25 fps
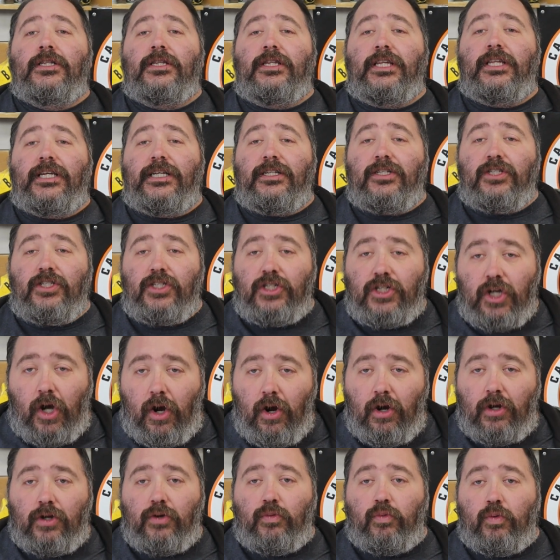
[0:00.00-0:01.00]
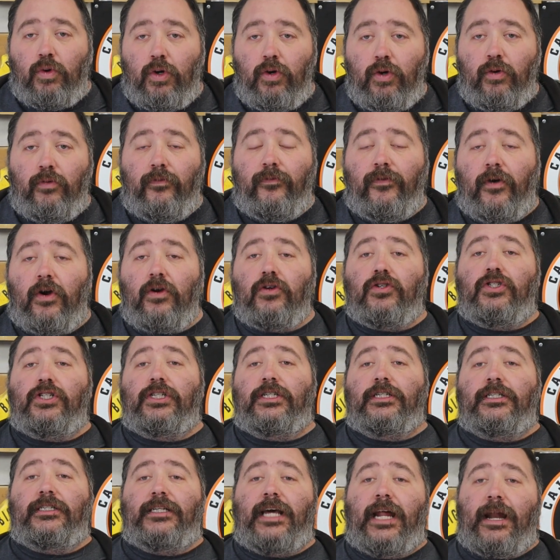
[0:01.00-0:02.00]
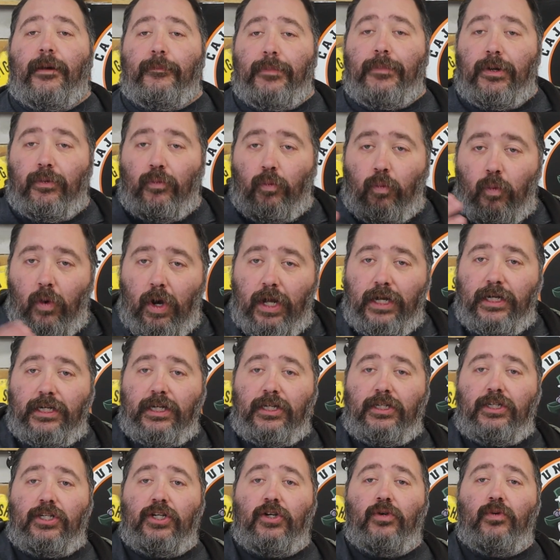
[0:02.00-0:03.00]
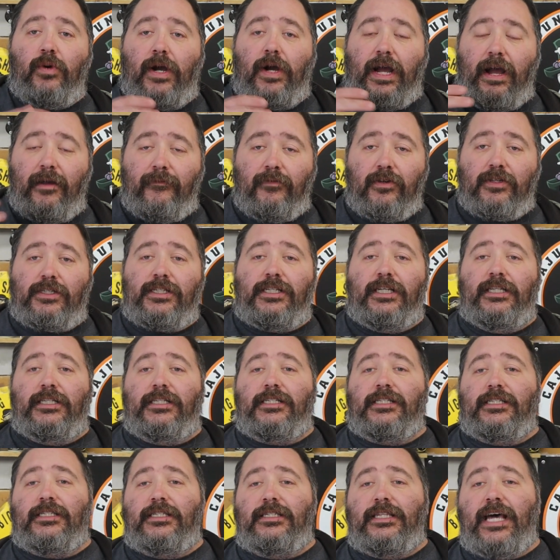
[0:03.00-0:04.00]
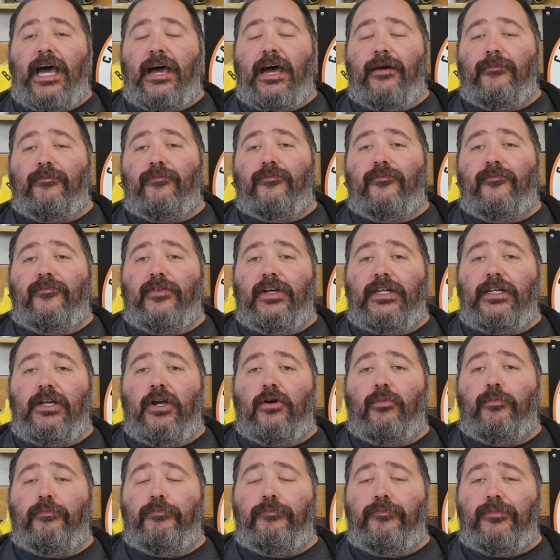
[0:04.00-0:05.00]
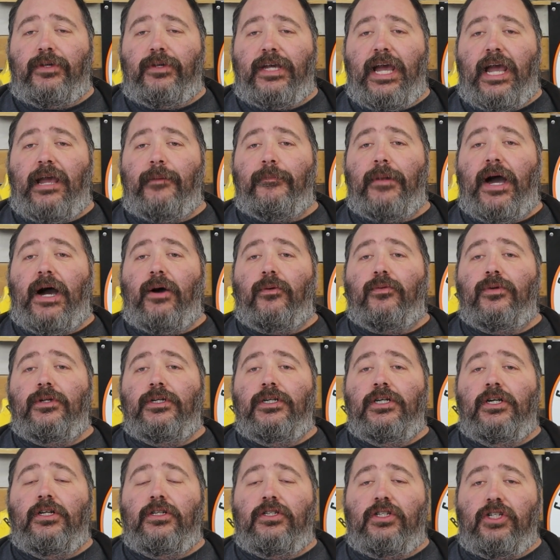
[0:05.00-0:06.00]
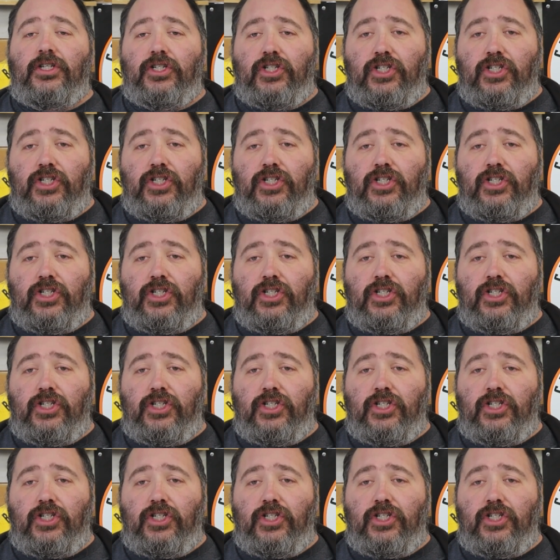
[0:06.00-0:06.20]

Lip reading: the dark roux version that I've been wanting to do ever since that video came out, to